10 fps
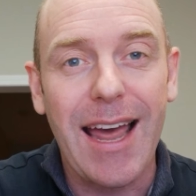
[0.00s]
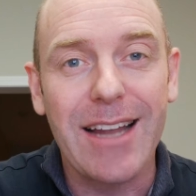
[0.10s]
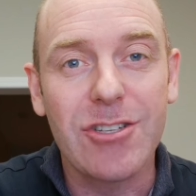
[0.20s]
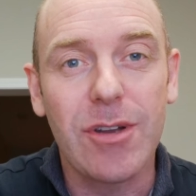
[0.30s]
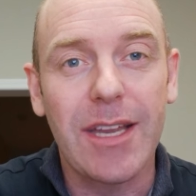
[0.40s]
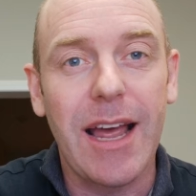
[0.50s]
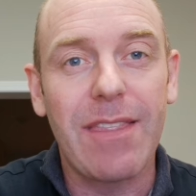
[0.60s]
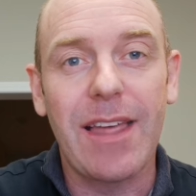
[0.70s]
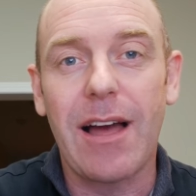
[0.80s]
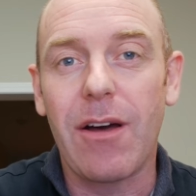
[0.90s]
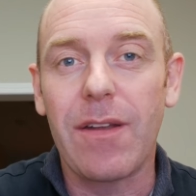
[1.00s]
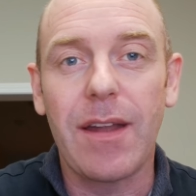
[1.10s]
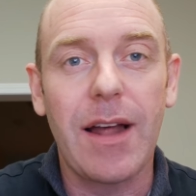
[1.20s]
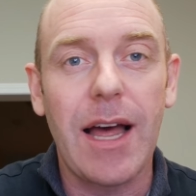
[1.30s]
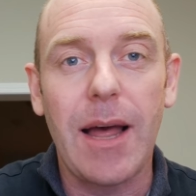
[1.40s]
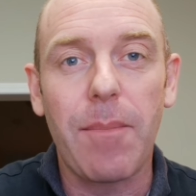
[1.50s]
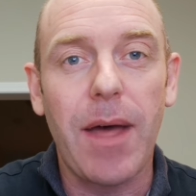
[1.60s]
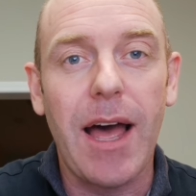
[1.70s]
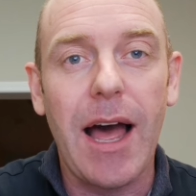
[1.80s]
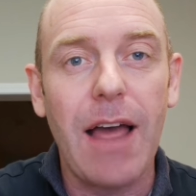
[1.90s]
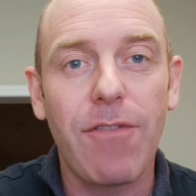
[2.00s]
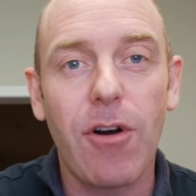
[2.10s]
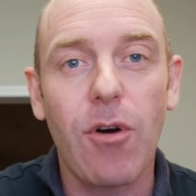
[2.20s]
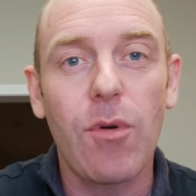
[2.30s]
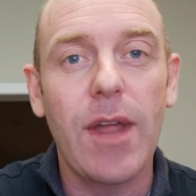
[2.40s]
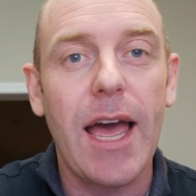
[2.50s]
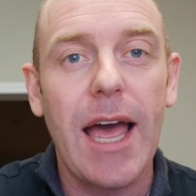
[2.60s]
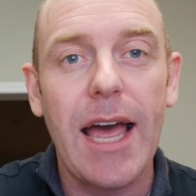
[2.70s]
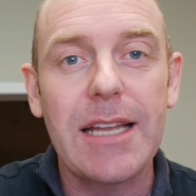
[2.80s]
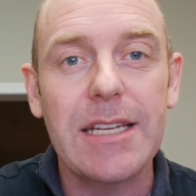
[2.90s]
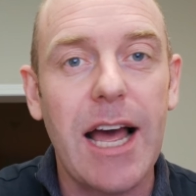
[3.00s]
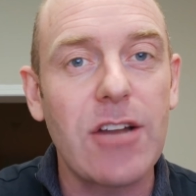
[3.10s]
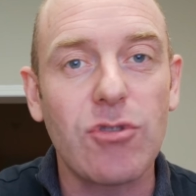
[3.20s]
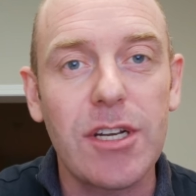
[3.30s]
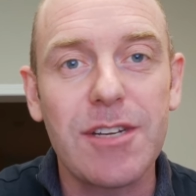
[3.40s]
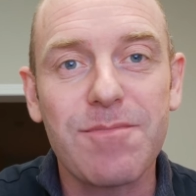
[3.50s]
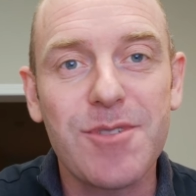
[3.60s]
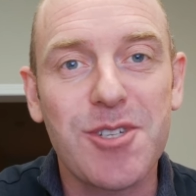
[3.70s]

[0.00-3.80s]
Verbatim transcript: and you can get that on iPhone and Android.